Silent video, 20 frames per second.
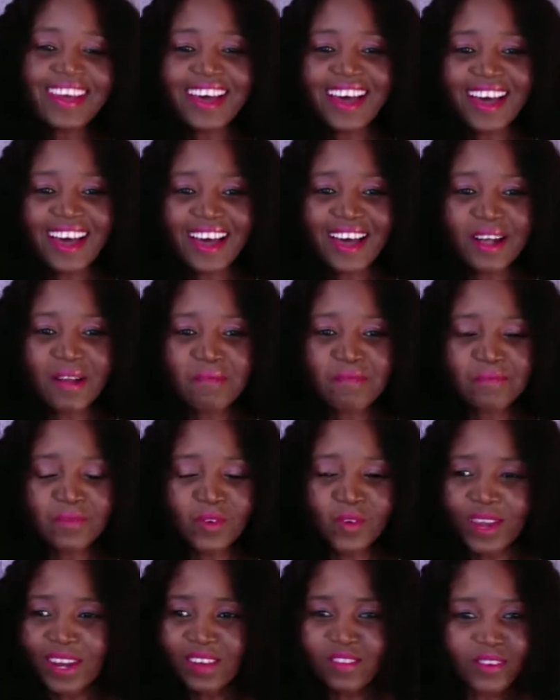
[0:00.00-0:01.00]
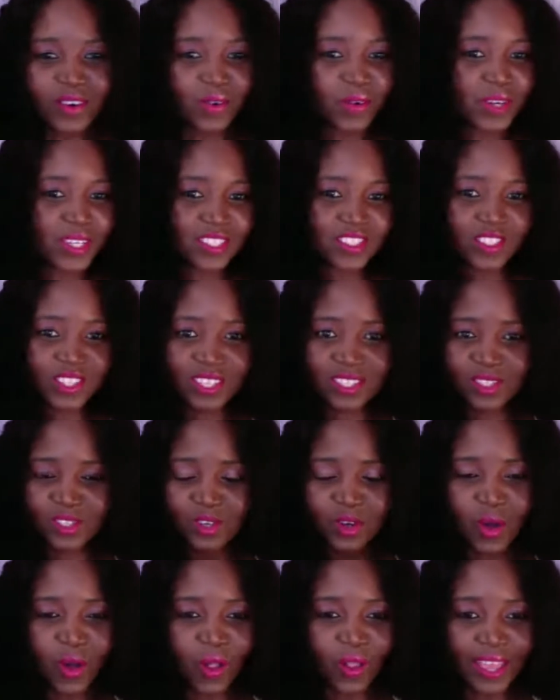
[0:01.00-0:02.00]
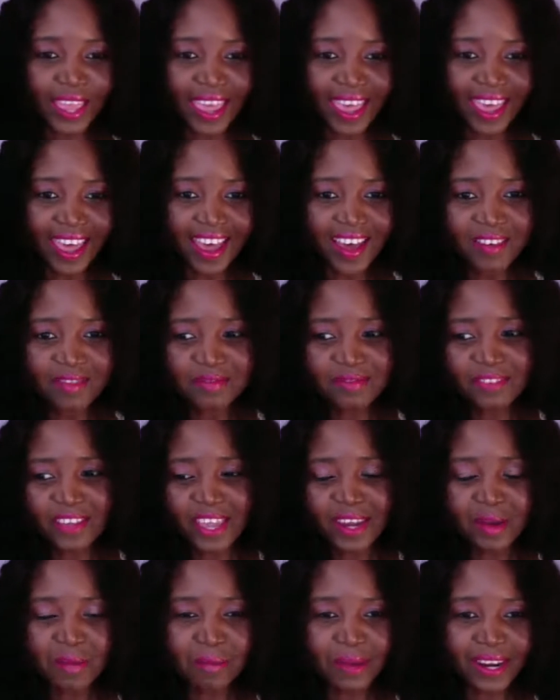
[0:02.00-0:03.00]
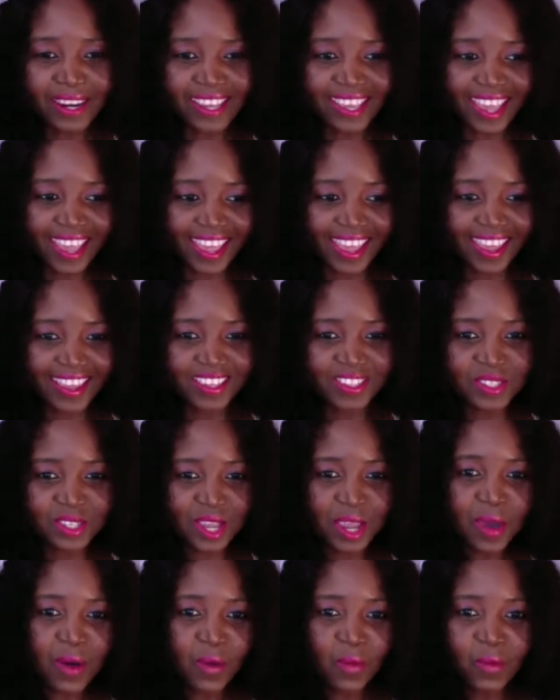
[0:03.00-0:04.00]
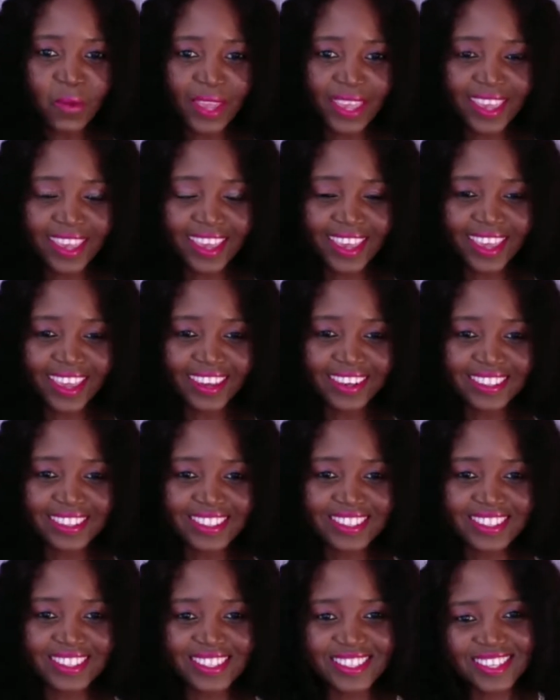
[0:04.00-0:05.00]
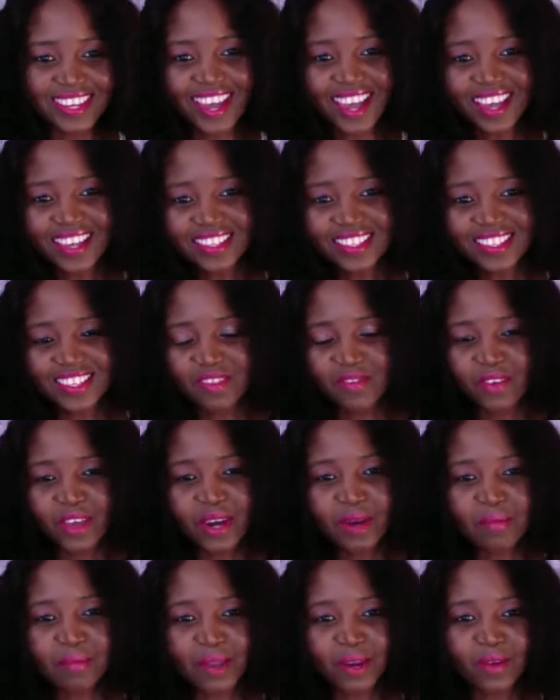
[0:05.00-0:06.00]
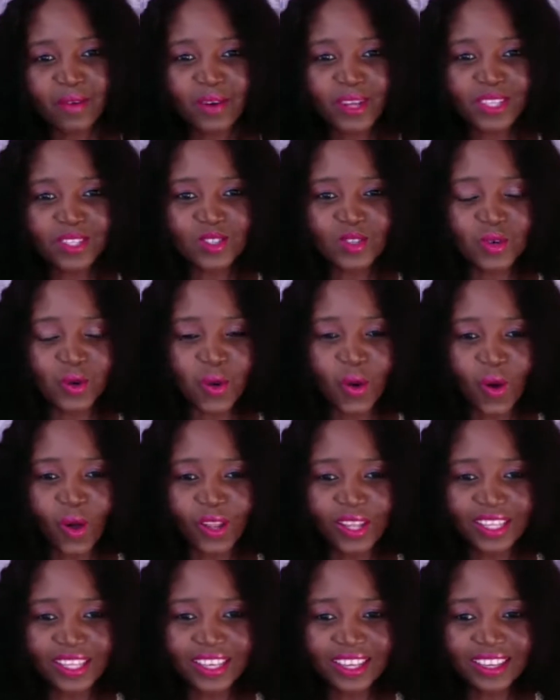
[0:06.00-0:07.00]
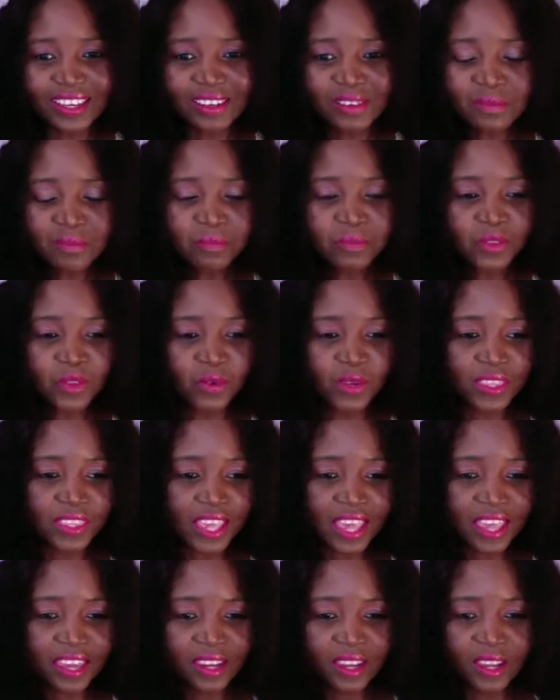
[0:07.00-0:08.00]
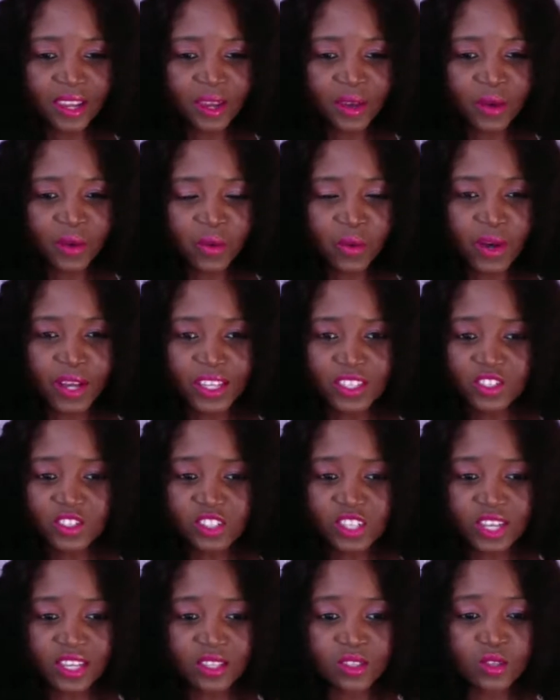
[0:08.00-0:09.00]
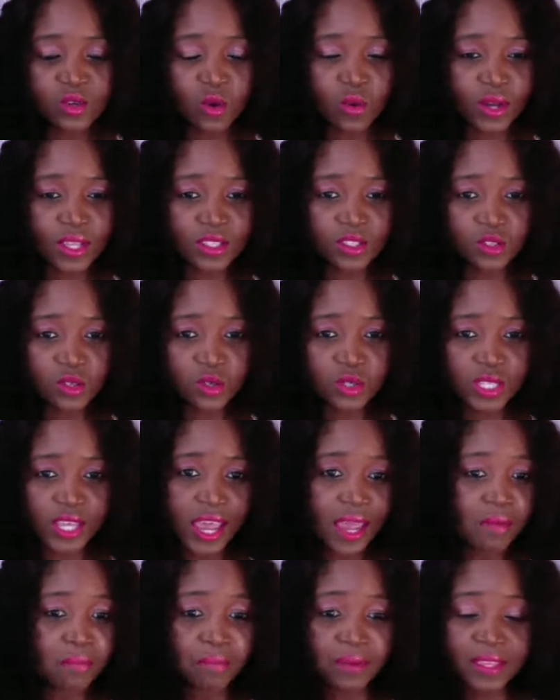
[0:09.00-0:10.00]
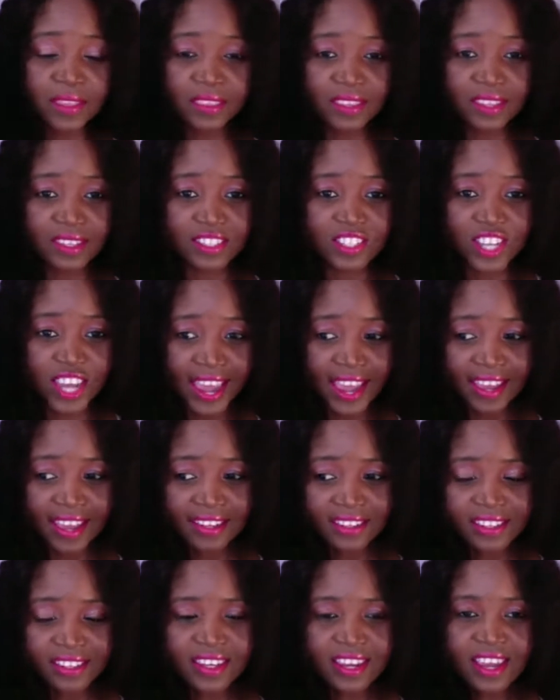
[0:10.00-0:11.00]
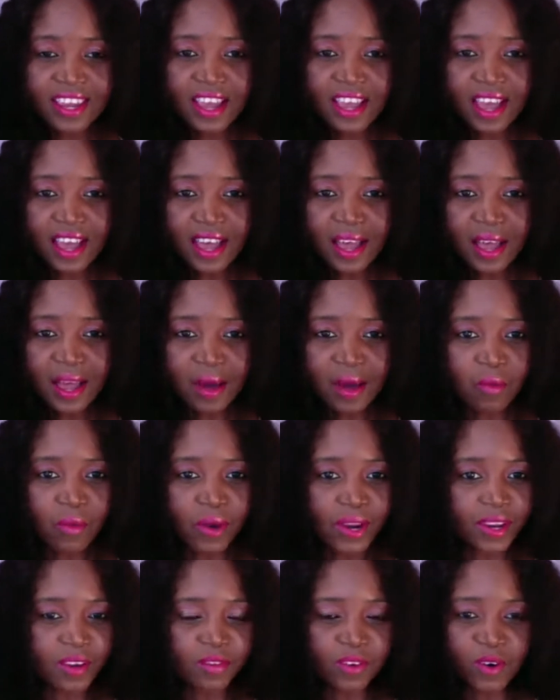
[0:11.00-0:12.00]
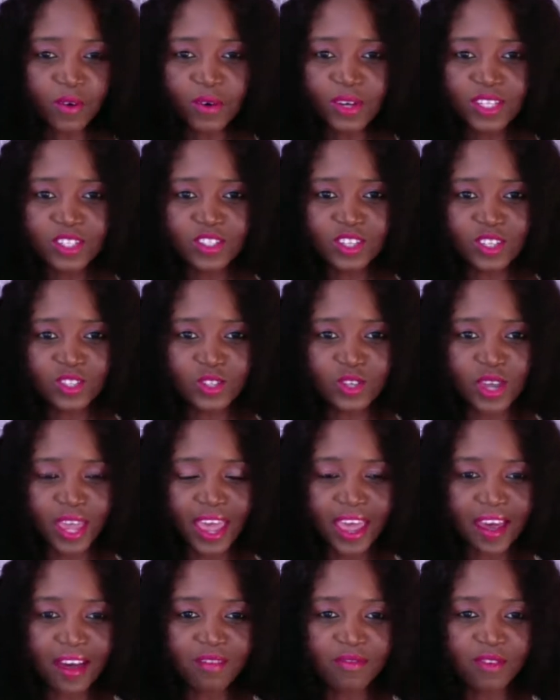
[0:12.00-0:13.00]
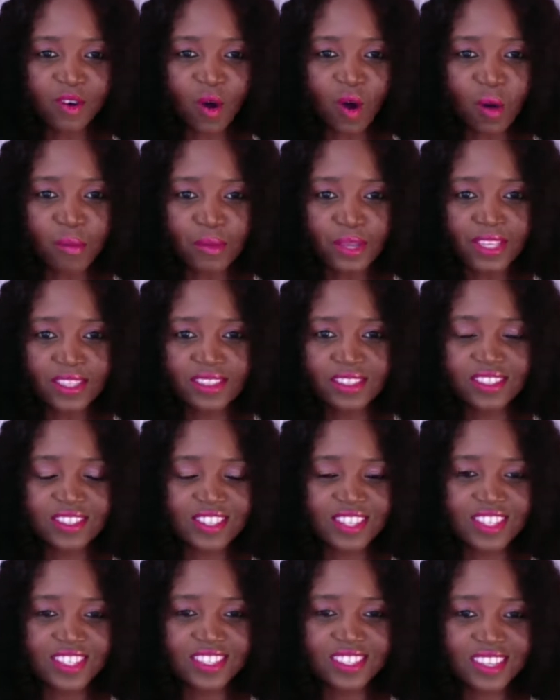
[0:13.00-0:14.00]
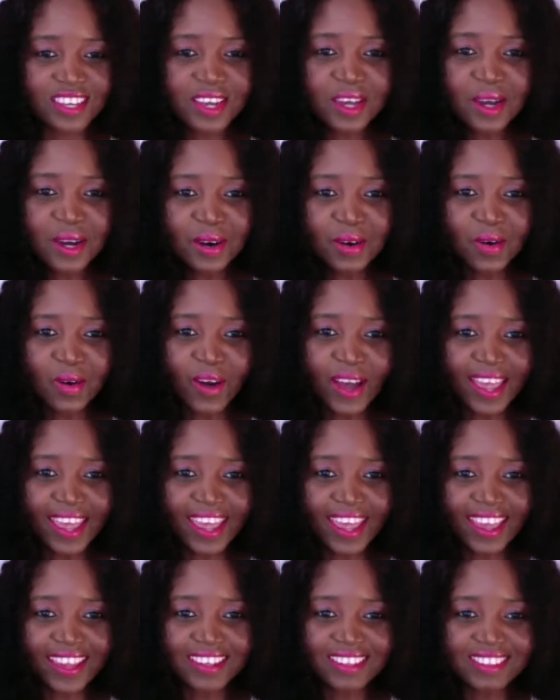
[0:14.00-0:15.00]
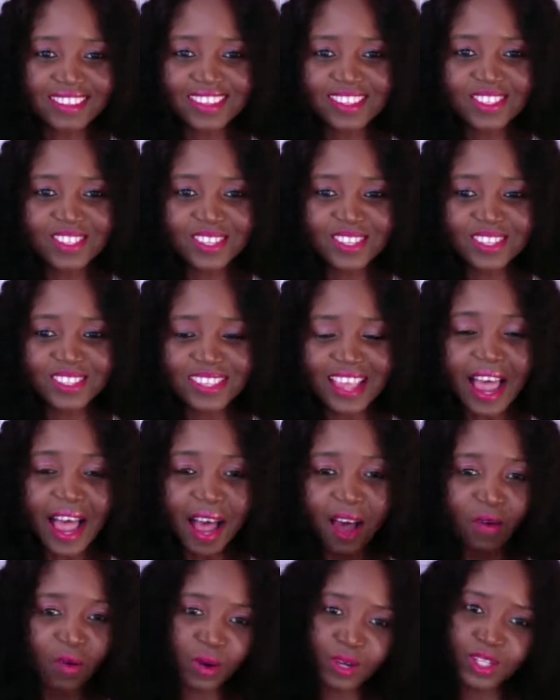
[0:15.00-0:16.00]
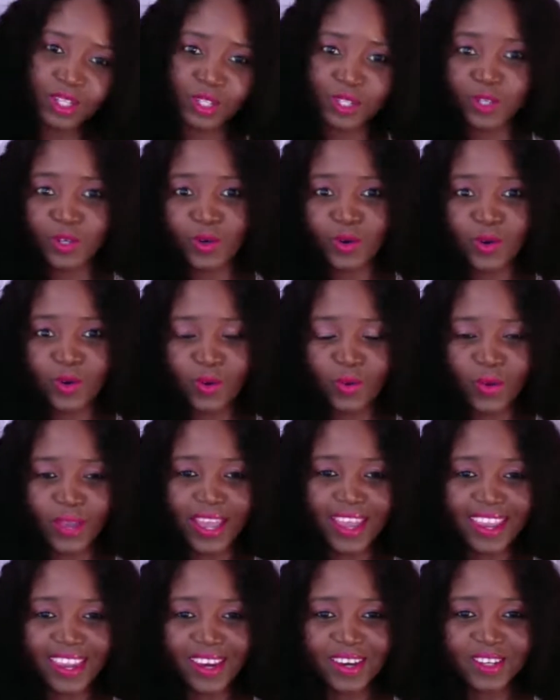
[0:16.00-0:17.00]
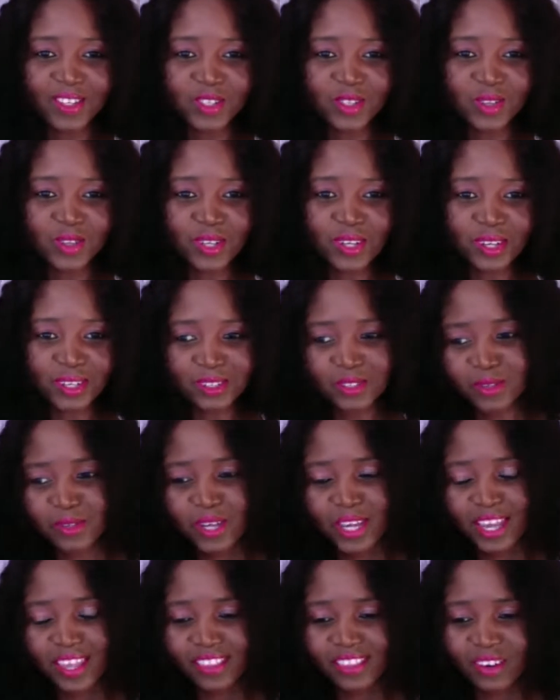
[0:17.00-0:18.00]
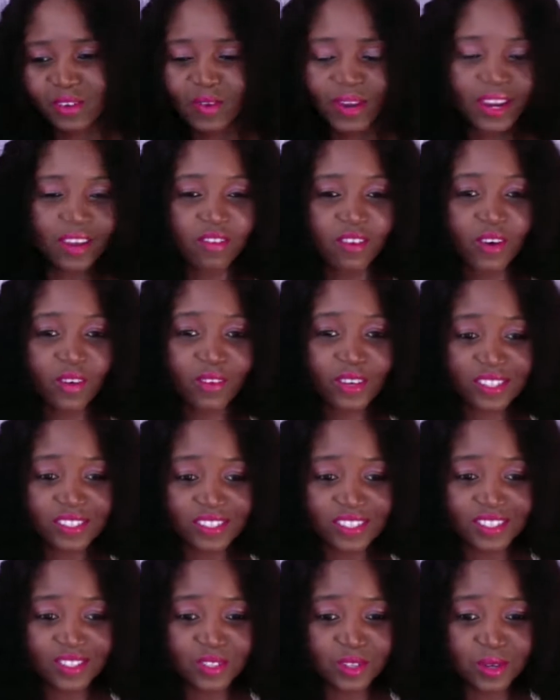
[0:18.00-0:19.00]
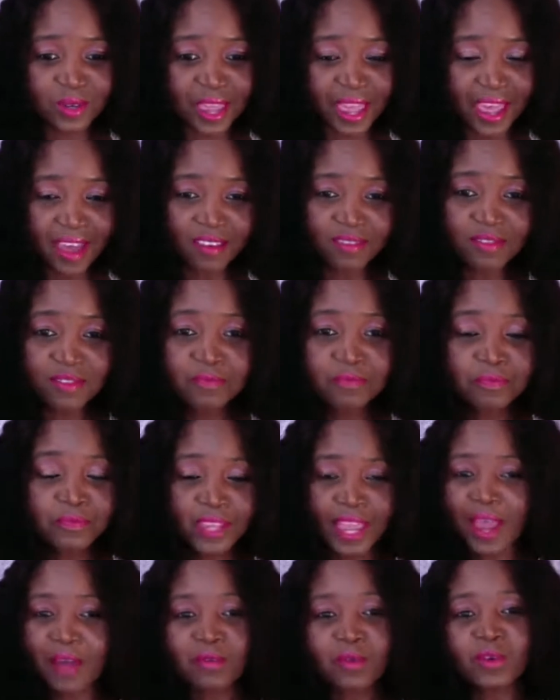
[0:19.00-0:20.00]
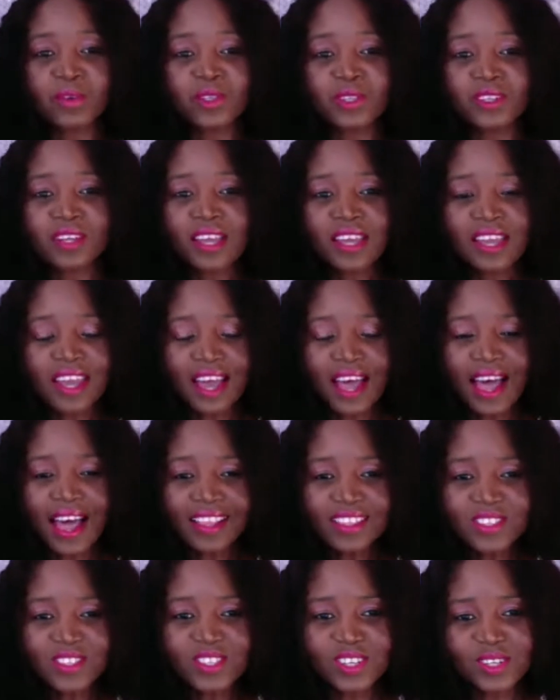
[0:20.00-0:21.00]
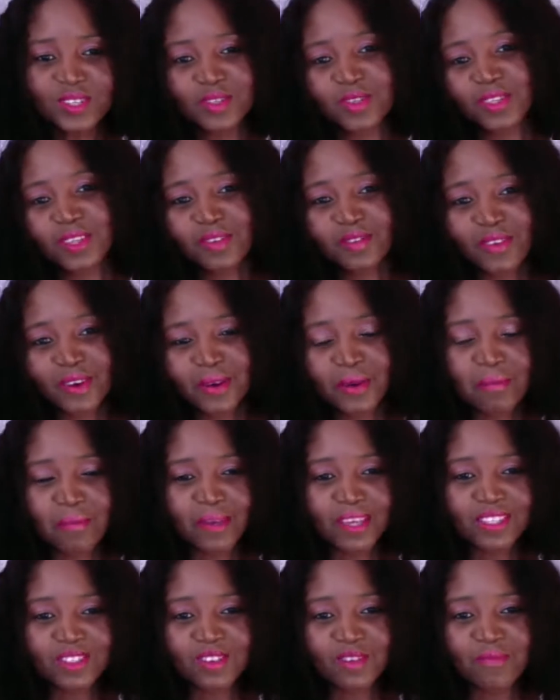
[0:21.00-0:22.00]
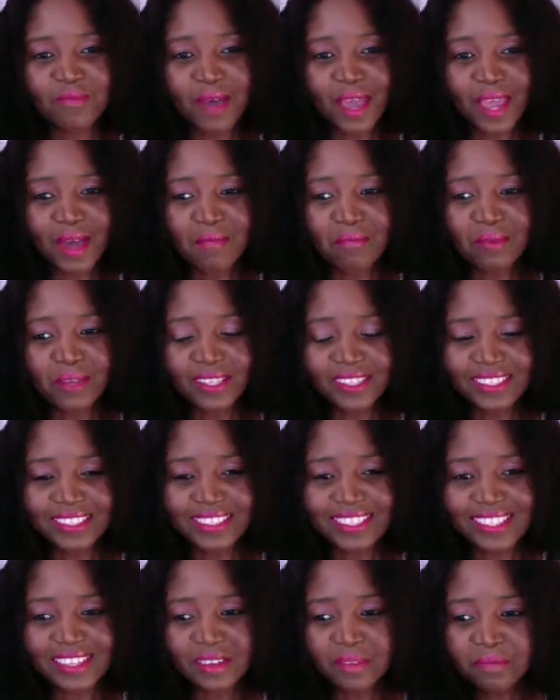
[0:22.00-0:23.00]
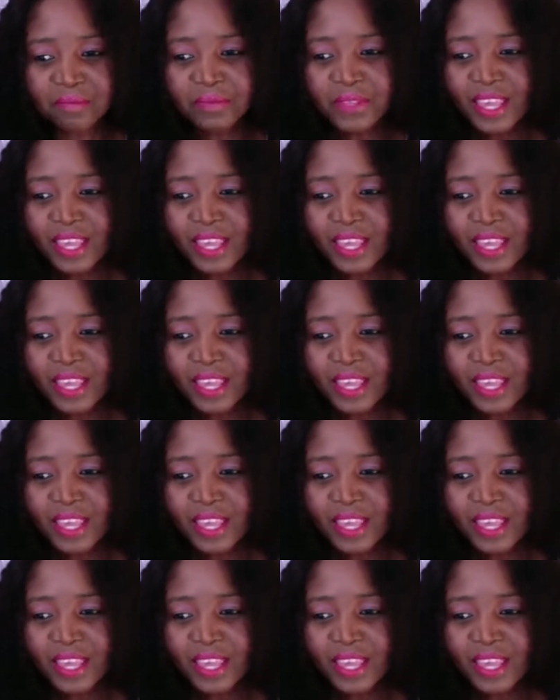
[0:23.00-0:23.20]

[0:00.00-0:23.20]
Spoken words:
Whatever questions you all have, anybody has, we can discuss. If anybody wants to call in with any questions or wants to type in the chat, whatever questions you have, comments, just go ahead. This is our show. We are here to learn together. Whatever questions you have, I will answer to the very best of my ability.